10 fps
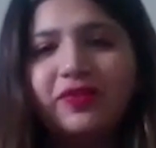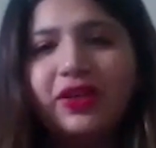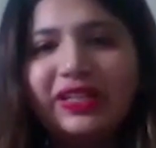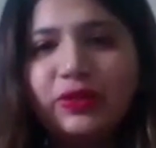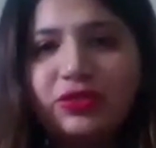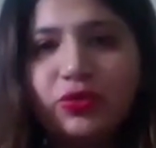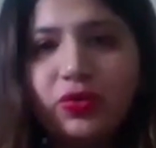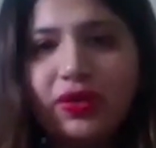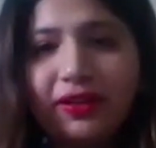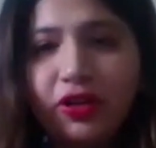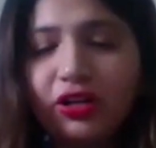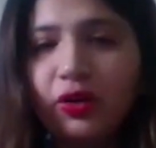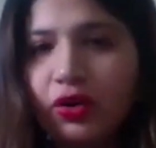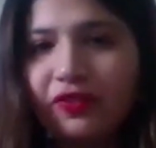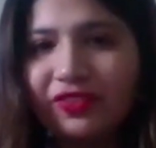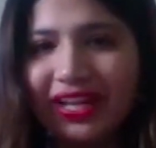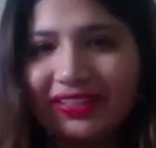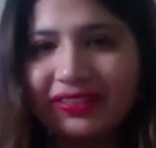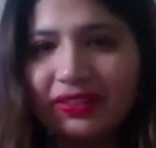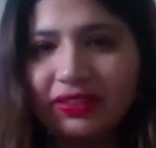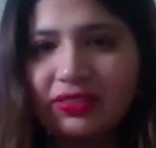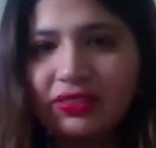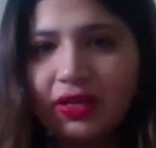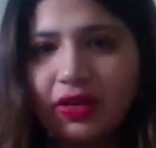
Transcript: we are used to a lot of recce's,